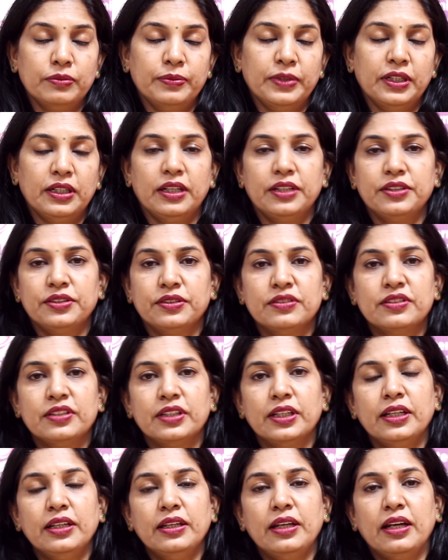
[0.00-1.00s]
women, I should
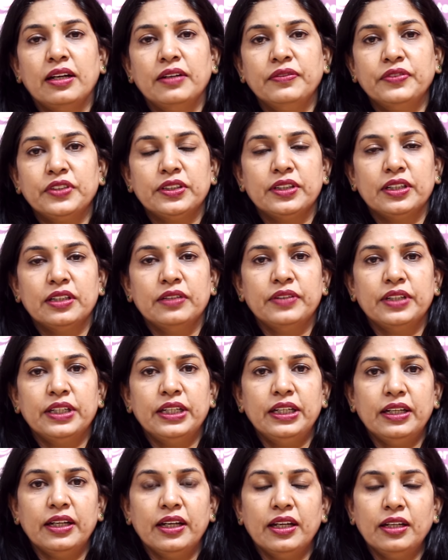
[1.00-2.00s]
say, after
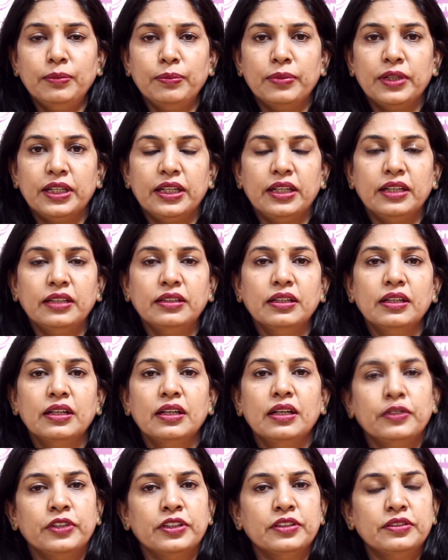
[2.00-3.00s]
delivery can bleed
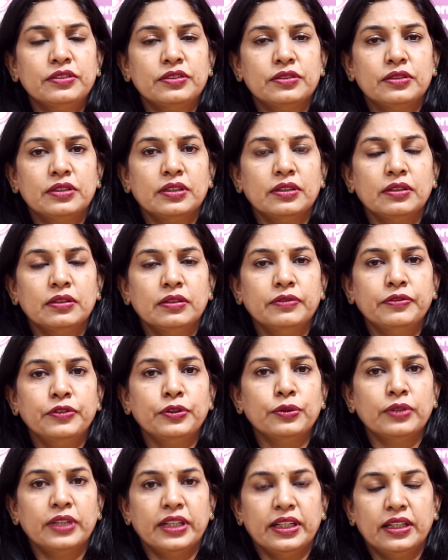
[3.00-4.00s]
first uh,
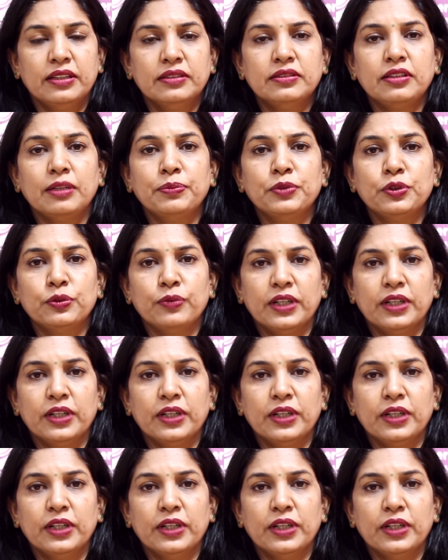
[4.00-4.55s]
few days up to